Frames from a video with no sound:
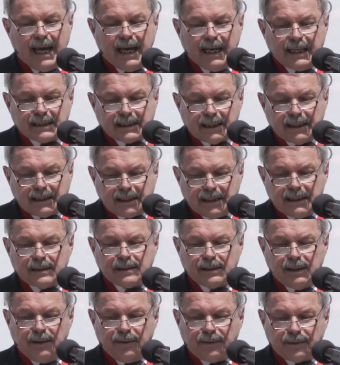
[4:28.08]
as it
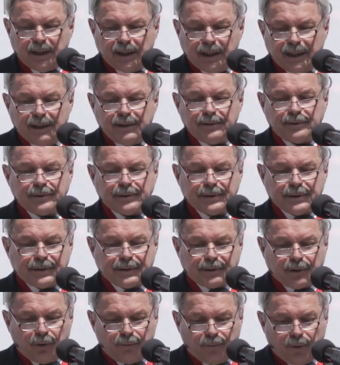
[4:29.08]
is in the
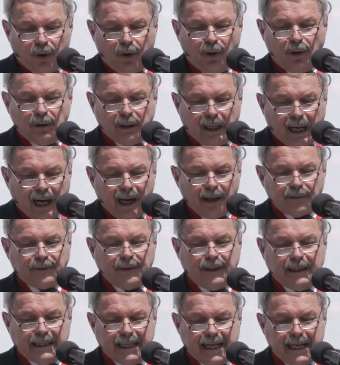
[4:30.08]
interest of all
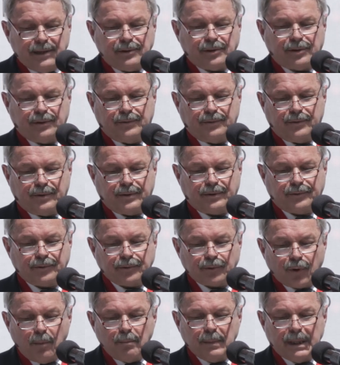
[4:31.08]
other nations
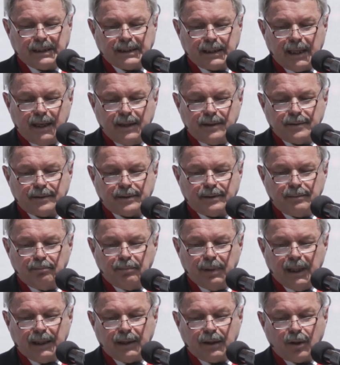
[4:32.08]
traumatized
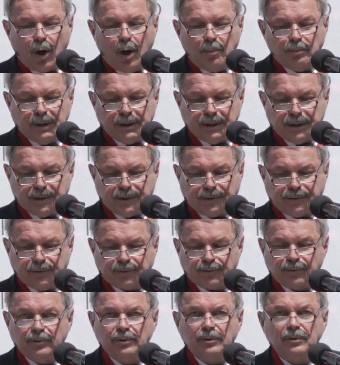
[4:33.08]
by communist
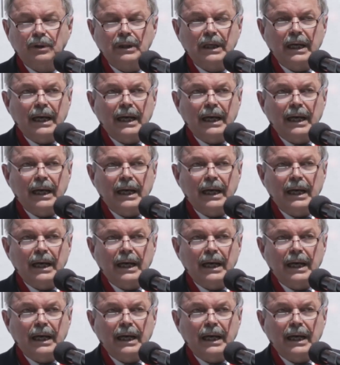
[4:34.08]
rule,